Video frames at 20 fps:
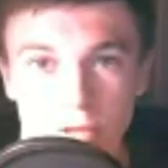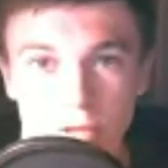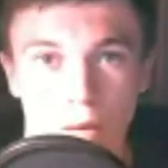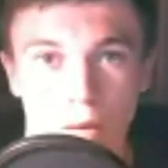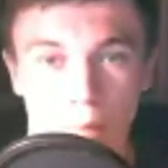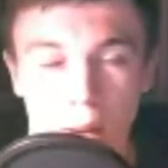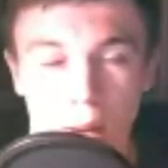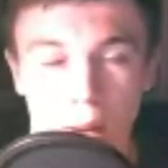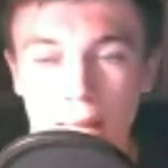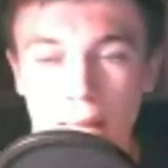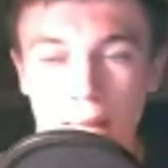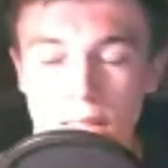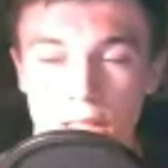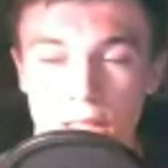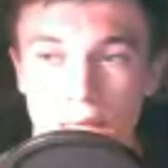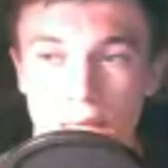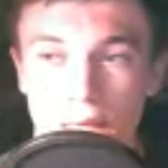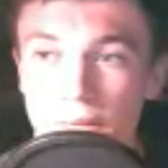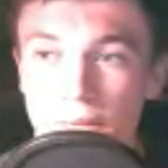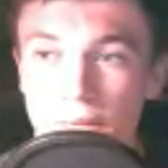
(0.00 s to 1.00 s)
go by. It's the
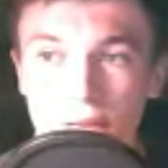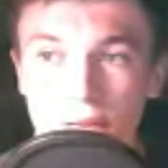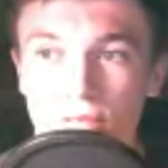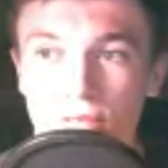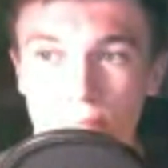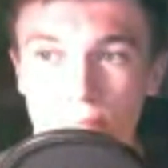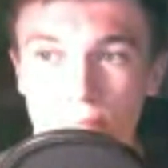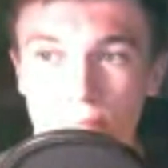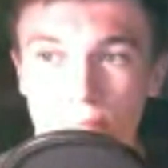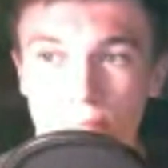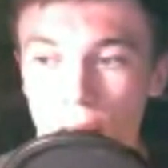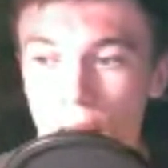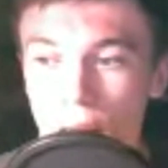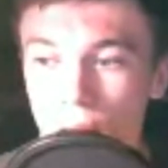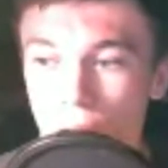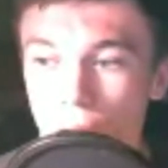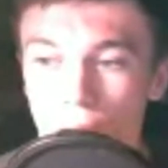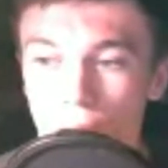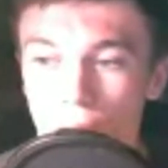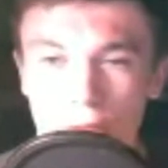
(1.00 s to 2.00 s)
same thing with me.
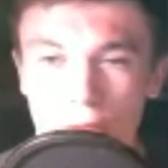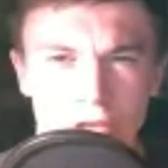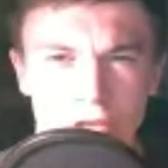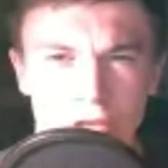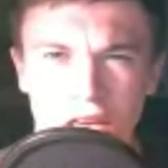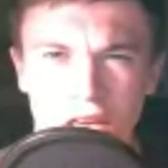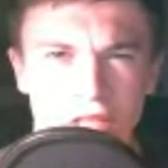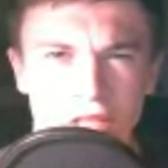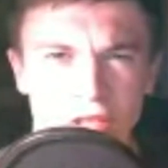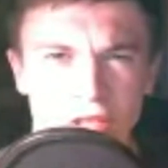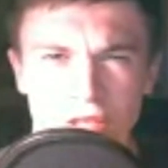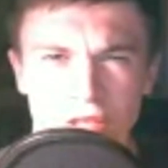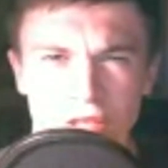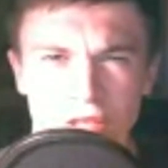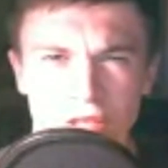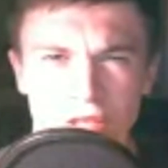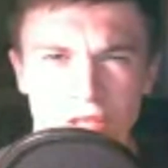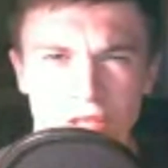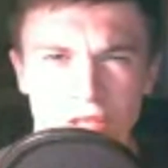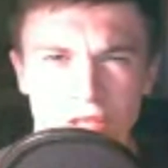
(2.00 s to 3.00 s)
I've changed.
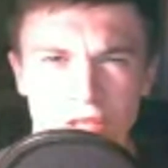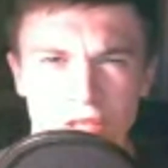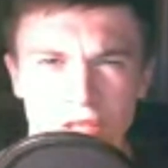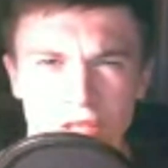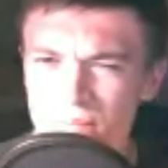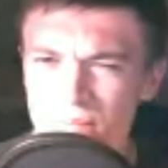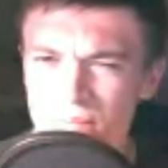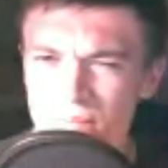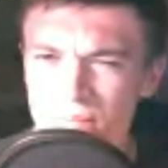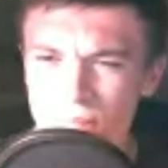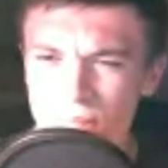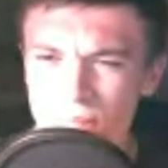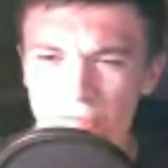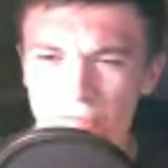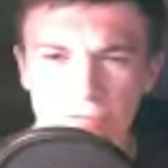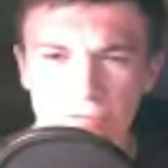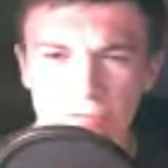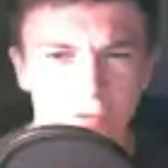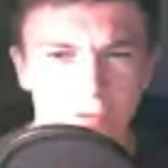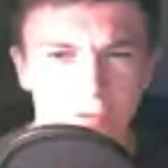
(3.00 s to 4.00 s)
I've done like
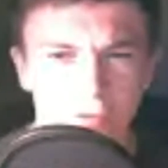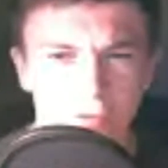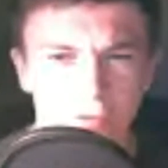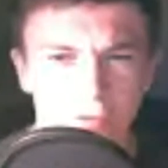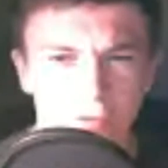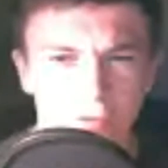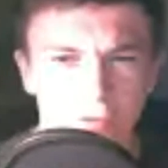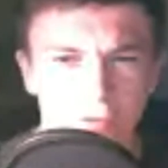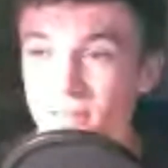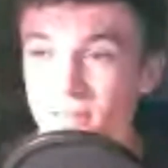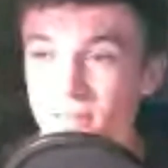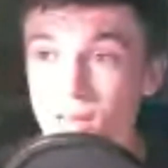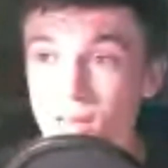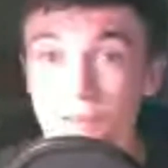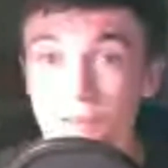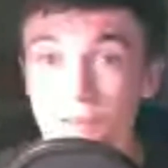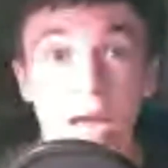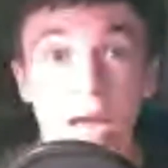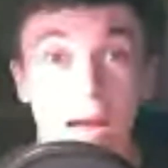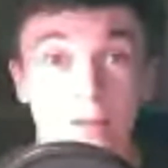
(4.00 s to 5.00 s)
three. I think I've done
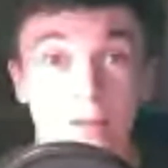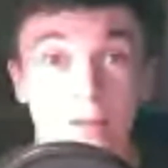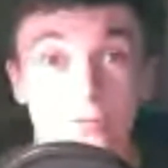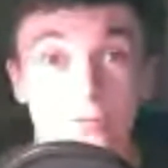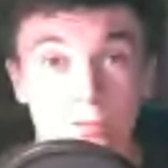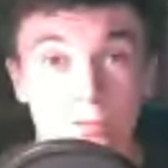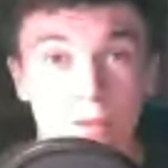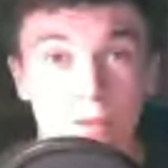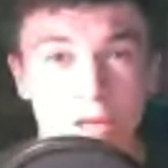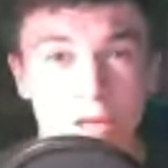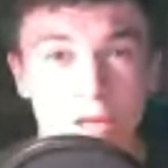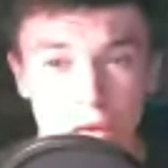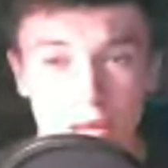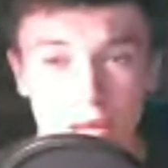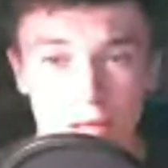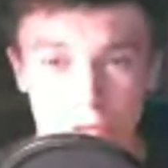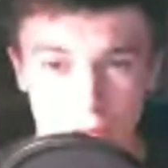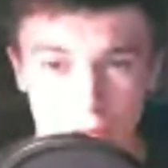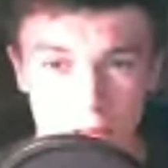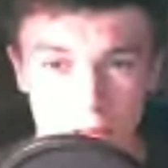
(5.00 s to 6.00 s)
like, yeah, three
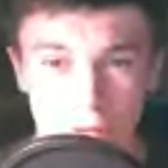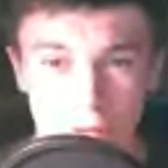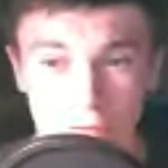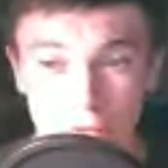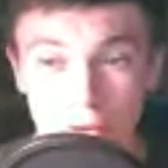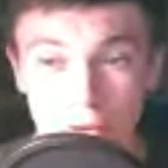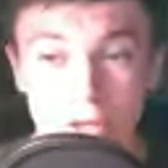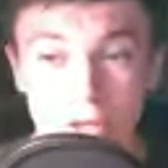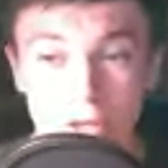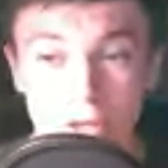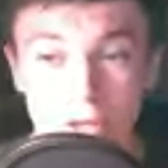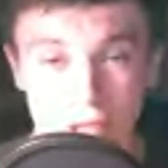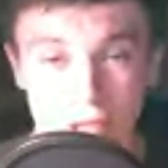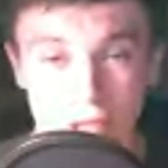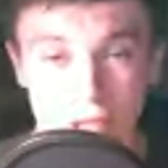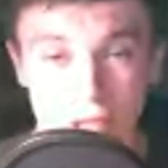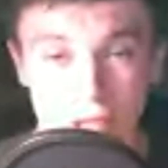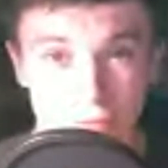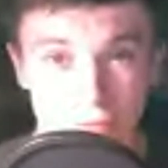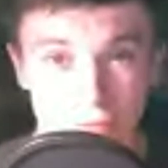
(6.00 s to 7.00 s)
changes in